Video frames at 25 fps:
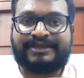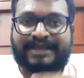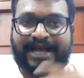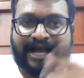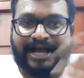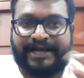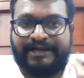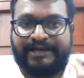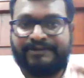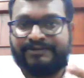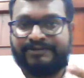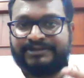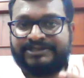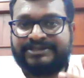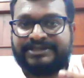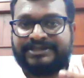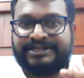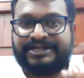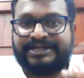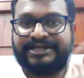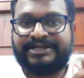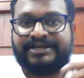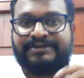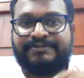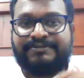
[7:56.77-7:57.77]
I was
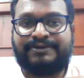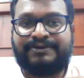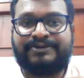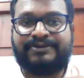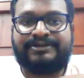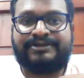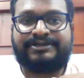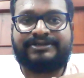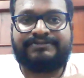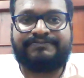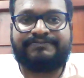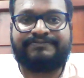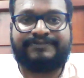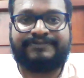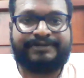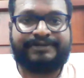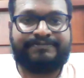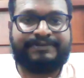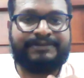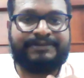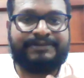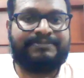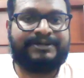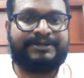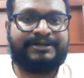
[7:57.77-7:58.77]
thinking about when
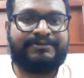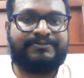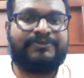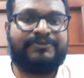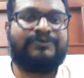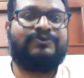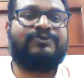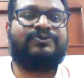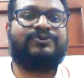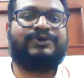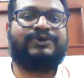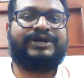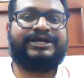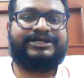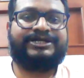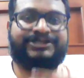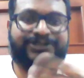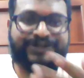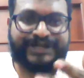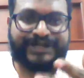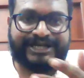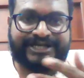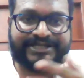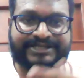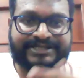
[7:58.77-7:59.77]
people are more
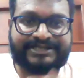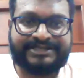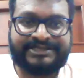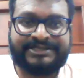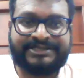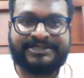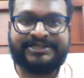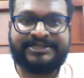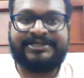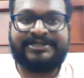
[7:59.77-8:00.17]
educated,